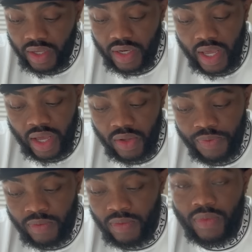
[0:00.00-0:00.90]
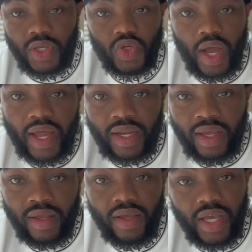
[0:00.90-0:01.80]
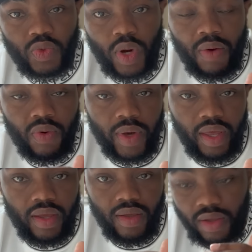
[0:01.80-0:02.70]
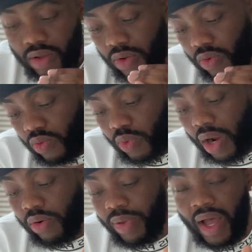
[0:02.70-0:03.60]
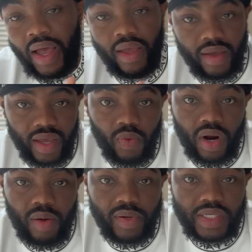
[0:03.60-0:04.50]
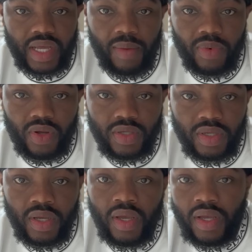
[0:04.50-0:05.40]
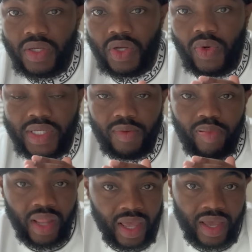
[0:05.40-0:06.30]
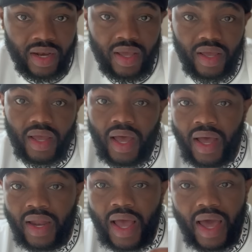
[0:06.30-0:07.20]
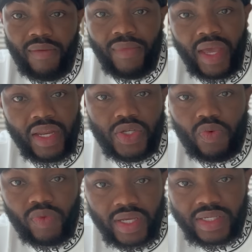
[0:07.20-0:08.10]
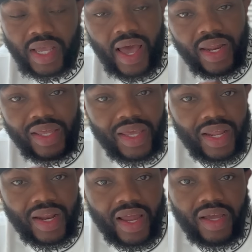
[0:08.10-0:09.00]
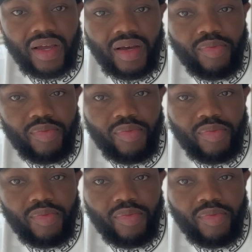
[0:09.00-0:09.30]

Now, the Trident is where I would wait where I will buy and where I'll put a stop loss. So it's the plan on how to manage your risk and how to get in at a good